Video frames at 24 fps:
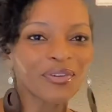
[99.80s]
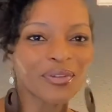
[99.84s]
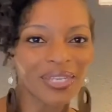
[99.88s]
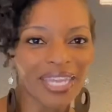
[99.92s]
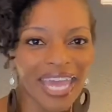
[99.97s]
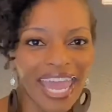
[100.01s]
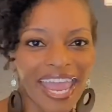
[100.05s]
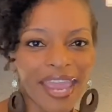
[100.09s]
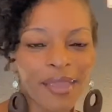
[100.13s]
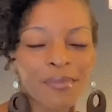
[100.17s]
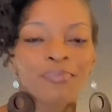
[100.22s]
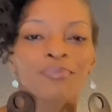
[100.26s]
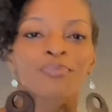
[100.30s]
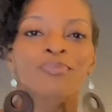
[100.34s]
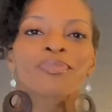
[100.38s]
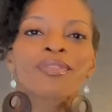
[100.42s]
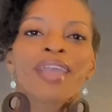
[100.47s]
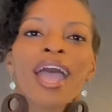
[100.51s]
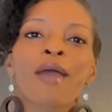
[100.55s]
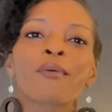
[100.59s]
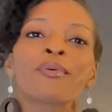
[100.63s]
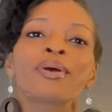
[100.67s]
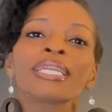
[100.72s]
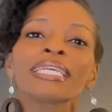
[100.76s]
day.
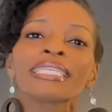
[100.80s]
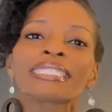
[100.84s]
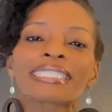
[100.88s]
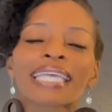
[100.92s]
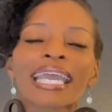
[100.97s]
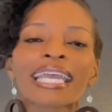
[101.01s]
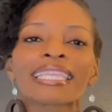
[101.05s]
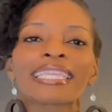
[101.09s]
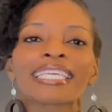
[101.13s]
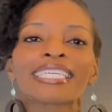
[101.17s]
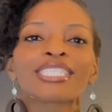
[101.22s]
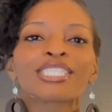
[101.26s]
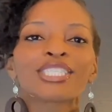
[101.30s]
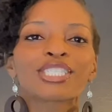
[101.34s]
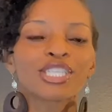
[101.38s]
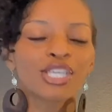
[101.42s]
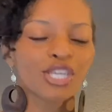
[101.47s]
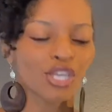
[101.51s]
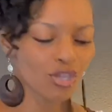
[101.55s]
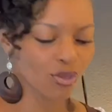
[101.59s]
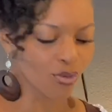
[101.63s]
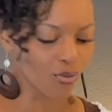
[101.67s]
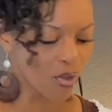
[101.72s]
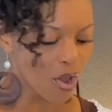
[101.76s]
I want to say this to
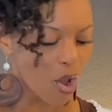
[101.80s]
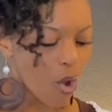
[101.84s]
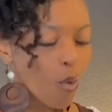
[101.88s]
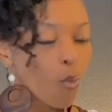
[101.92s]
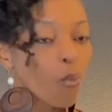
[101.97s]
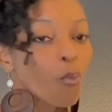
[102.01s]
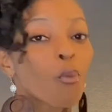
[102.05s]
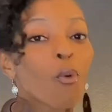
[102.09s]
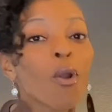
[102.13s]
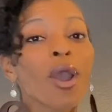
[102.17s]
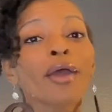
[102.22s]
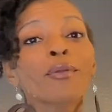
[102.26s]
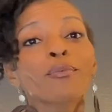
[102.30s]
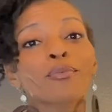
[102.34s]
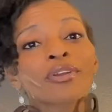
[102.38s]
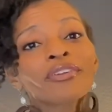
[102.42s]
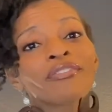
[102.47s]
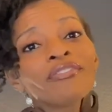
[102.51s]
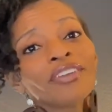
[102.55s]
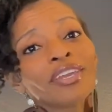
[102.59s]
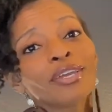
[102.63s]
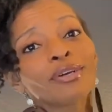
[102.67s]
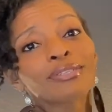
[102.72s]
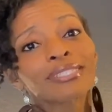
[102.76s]
you. Want
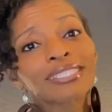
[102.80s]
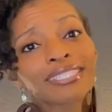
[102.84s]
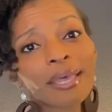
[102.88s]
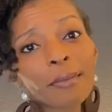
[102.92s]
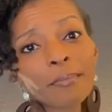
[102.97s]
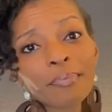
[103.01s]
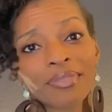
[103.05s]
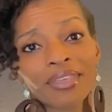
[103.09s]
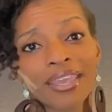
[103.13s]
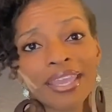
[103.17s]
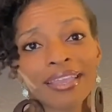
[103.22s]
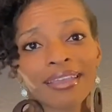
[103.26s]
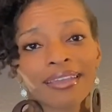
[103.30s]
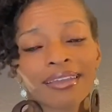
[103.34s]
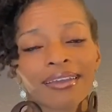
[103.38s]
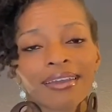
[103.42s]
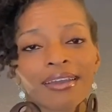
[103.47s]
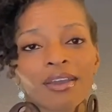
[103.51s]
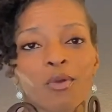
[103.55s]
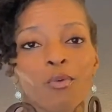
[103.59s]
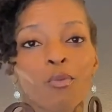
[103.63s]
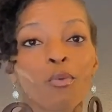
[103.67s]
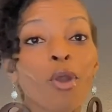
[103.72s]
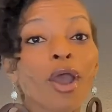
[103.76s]
reveals something.
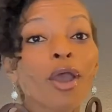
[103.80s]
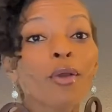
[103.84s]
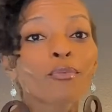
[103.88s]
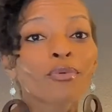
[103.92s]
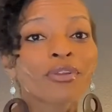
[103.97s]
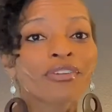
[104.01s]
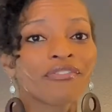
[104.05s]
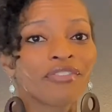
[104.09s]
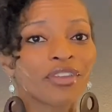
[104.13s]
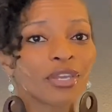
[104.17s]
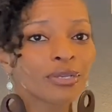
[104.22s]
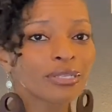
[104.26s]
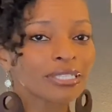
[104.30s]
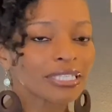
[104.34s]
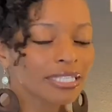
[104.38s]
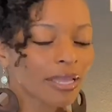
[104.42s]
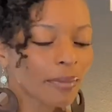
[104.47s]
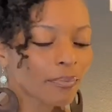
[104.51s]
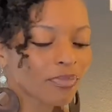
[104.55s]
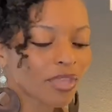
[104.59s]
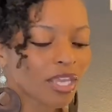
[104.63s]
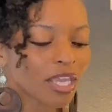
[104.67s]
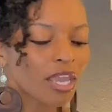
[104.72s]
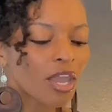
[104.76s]
Want reveals
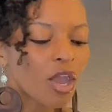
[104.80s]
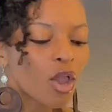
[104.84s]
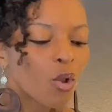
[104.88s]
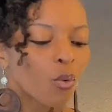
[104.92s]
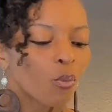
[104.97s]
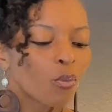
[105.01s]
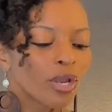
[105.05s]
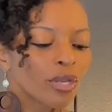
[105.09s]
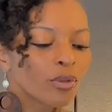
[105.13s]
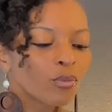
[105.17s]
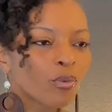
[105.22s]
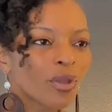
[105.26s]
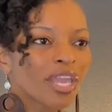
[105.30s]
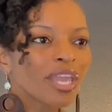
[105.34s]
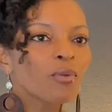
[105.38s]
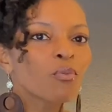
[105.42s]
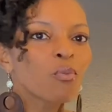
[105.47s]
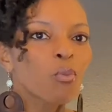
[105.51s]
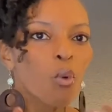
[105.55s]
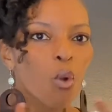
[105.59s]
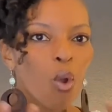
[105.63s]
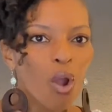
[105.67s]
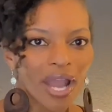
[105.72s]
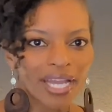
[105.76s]
something. When we
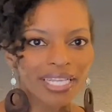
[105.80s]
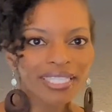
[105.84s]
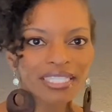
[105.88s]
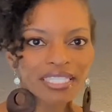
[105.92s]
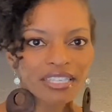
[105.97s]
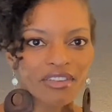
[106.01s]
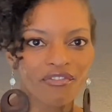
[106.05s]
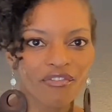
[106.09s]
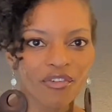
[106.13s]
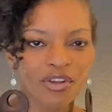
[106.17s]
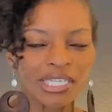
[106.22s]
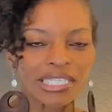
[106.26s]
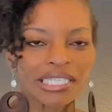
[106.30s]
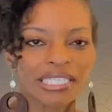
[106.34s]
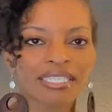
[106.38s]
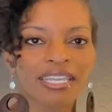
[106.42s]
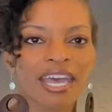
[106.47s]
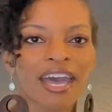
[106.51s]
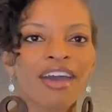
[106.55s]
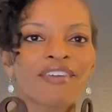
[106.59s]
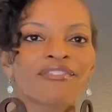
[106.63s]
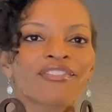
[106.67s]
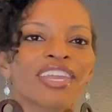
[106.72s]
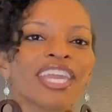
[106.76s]
want for
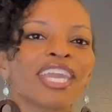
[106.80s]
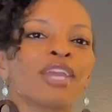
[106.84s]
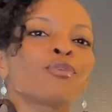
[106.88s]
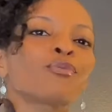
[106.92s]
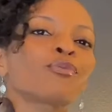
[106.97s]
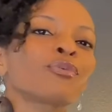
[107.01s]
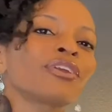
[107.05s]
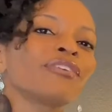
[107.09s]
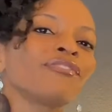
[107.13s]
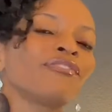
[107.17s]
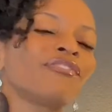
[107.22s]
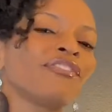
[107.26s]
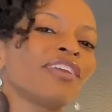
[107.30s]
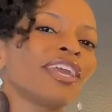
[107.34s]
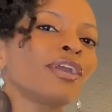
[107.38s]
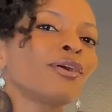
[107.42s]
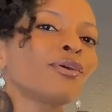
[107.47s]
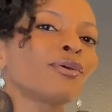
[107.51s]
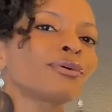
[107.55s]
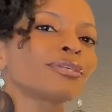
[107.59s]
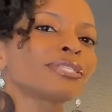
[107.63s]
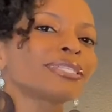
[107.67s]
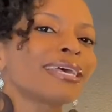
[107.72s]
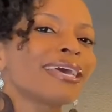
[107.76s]
stuff, it
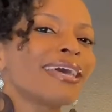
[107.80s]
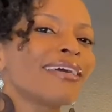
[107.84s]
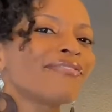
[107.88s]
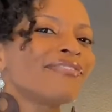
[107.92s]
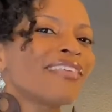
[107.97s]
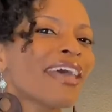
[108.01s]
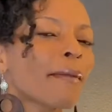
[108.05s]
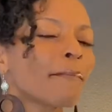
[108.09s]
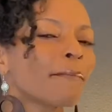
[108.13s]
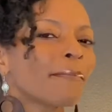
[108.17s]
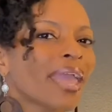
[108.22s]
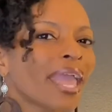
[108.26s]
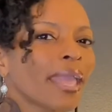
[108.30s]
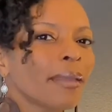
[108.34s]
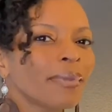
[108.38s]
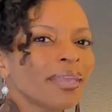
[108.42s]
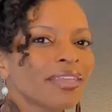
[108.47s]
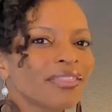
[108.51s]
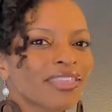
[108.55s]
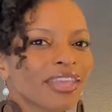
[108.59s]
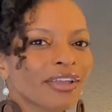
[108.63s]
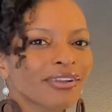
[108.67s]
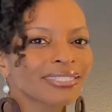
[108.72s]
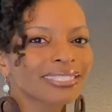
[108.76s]
reveals that
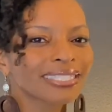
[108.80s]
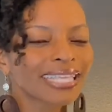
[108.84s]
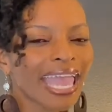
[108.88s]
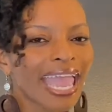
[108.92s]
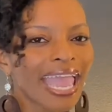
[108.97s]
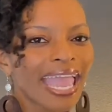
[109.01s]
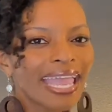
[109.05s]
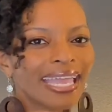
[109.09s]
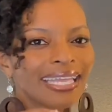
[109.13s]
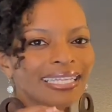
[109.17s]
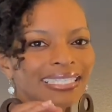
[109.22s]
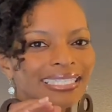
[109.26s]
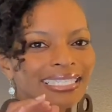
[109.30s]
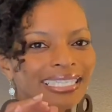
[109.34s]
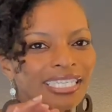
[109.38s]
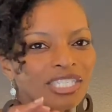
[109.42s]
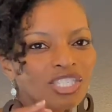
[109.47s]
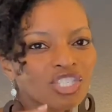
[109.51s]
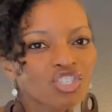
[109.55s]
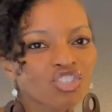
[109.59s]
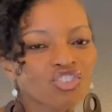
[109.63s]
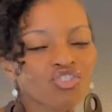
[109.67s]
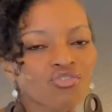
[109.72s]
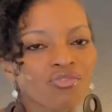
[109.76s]
maybe there's a
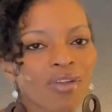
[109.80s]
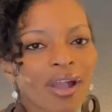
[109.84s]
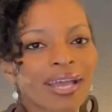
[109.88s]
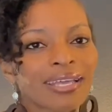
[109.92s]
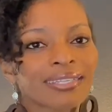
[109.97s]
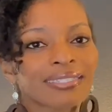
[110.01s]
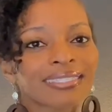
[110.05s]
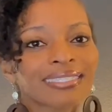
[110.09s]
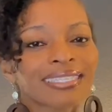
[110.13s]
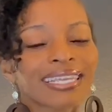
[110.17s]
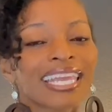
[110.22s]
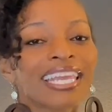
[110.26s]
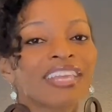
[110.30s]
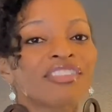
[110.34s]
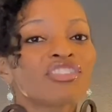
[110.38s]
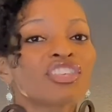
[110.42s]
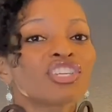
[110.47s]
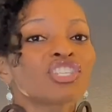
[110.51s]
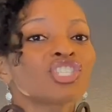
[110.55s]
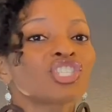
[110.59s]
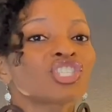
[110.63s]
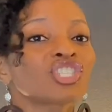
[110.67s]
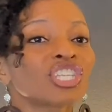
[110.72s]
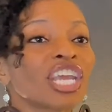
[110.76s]
distrust
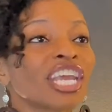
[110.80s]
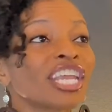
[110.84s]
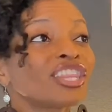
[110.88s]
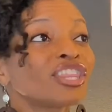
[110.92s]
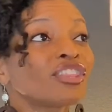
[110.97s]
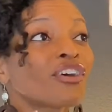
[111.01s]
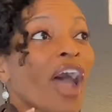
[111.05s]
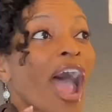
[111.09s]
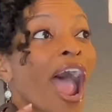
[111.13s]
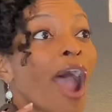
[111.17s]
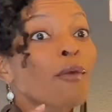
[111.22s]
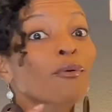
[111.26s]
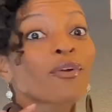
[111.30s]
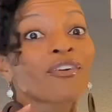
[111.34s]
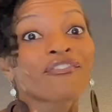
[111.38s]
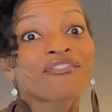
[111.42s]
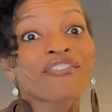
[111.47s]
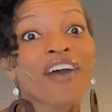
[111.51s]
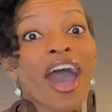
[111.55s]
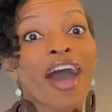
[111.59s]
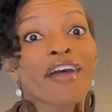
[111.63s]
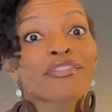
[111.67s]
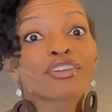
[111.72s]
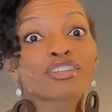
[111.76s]
in our
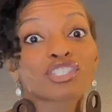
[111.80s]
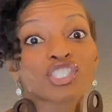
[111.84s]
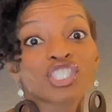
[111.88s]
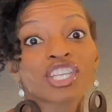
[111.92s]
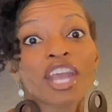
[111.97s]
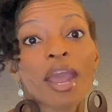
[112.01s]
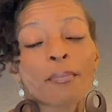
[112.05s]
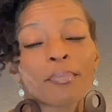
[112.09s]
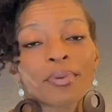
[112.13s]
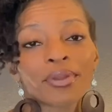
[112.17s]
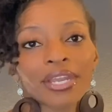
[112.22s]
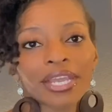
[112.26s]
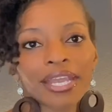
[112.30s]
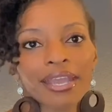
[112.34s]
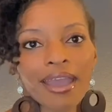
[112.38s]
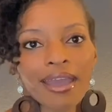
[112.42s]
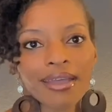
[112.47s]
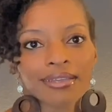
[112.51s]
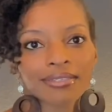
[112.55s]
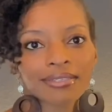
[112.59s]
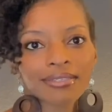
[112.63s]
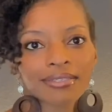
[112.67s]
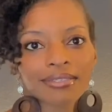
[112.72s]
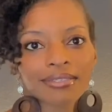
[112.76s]
Father shepherding us,